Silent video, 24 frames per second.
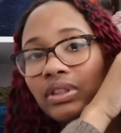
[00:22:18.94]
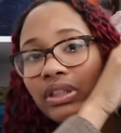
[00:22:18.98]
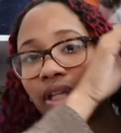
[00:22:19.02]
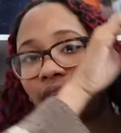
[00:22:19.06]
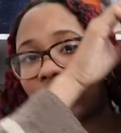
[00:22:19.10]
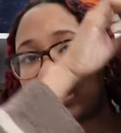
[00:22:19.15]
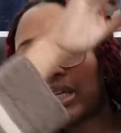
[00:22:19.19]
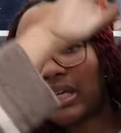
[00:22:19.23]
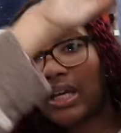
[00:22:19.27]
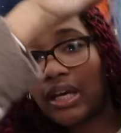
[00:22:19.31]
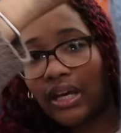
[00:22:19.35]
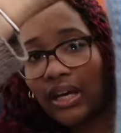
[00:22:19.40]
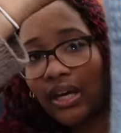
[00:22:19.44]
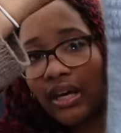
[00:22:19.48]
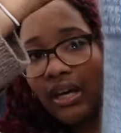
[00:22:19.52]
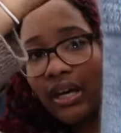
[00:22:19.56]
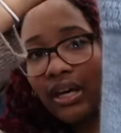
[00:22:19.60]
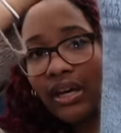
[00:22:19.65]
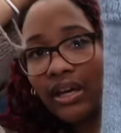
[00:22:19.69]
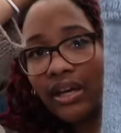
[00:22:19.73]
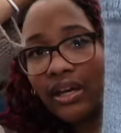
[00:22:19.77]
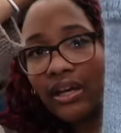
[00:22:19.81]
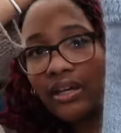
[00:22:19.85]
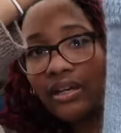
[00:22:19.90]

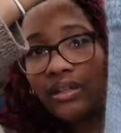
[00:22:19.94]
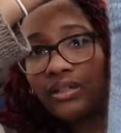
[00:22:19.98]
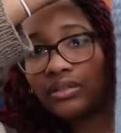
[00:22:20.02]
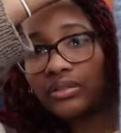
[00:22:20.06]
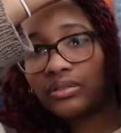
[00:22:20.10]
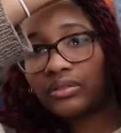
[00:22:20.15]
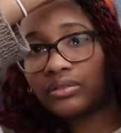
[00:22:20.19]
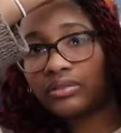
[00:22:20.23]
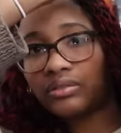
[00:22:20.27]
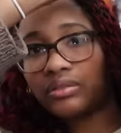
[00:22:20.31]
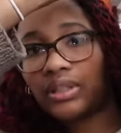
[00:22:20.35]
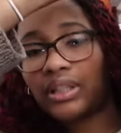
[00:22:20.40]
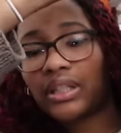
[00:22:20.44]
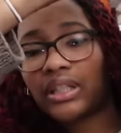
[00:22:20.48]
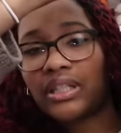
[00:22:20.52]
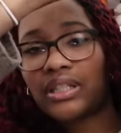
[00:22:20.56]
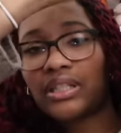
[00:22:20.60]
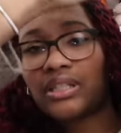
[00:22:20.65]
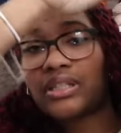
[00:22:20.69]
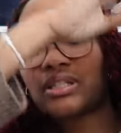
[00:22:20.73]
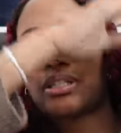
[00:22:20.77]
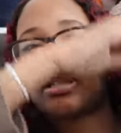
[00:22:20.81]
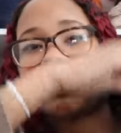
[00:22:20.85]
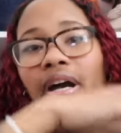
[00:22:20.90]
AKA, look at
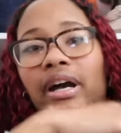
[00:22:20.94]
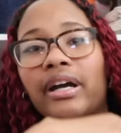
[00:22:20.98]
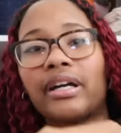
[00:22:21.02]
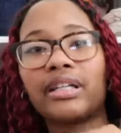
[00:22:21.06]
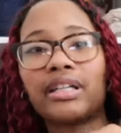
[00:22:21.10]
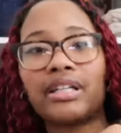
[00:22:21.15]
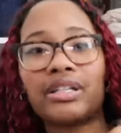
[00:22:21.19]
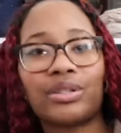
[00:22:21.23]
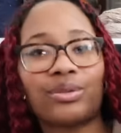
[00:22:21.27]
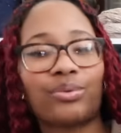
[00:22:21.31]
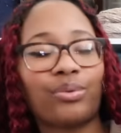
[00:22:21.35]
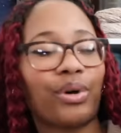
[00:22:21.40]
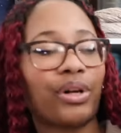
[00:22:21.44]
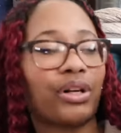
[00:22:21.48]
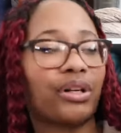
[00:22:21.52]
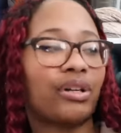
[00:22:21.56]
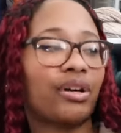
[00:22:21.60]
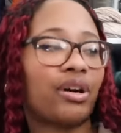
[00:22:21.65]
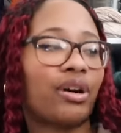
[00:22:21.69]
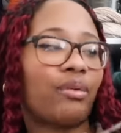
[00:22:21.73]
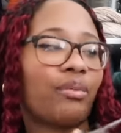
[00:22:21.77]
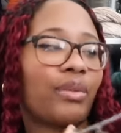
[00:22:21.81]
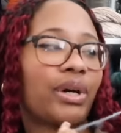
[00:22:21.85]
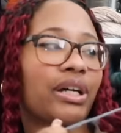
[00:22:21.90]
this tiny
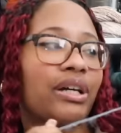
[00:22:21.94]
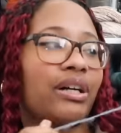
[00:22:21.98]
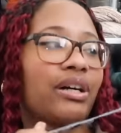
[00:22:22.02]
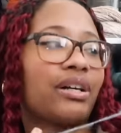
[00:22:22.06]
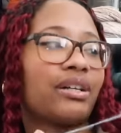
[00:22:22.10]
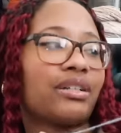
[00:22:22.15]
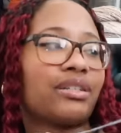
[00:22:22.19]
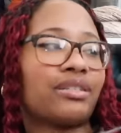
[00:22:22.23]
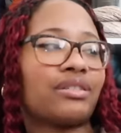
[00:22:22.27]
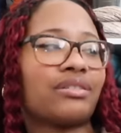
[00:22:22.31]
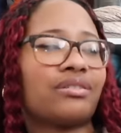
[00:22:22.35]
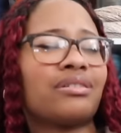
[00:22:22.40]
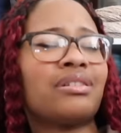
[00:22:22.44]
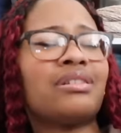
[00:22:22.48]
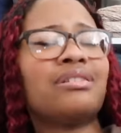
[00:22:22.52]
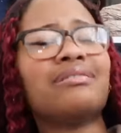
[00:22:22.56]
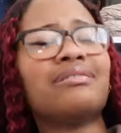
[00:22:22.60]
sweater. Oh my gosh.